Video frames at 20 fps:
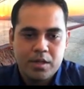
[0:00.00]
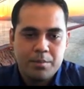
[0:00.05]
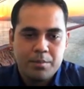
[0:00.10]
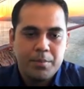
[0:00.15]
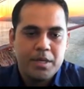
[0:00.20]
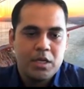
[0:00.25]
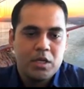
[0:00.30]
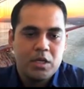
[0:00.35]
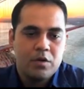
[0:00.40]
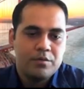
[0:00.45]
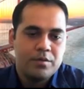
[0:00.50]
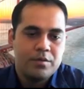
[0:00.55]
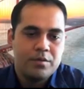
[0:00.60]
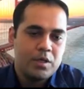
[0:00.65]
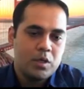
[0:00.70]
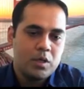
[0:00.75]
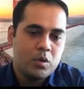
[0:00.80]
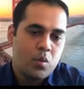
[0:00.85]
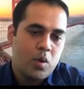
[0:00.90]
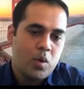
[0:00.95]
Many of the
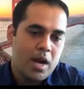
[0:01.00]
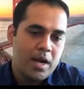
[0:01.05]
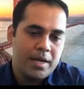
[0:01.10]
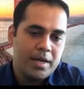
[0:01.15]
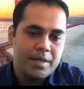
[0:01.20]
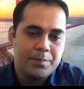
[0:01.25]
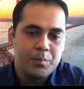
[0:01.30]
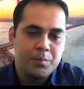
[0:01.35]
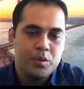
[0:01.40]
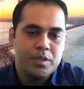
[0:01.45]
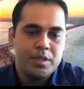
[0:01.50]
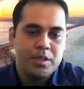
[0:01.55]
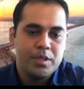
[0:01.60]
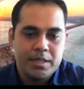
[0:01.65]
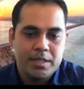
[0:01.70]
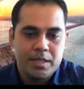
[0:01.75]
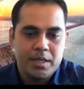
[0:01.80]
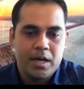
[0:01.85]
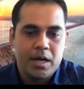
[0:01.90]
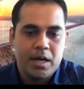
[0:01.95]
required input
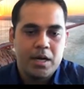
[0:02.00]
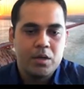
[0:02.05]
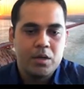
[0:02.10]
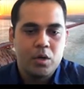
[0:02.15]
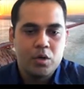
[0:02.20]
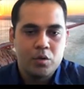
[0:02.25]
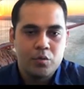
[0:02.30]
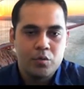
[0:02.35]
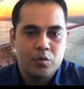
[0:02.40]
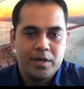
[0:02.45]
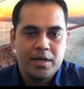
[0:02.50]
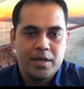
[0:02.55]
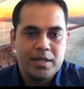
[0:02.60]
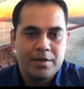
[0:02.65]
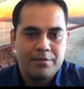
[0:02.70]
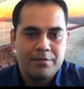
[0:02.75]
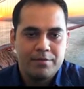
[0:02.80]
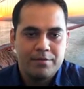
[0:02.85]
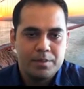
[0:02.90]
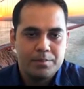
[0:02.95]
data are not
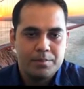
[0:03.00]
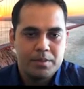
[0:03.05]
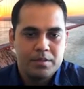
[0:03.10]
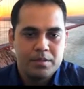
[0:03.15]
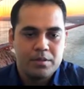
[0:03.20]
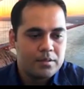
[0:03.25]
readily available.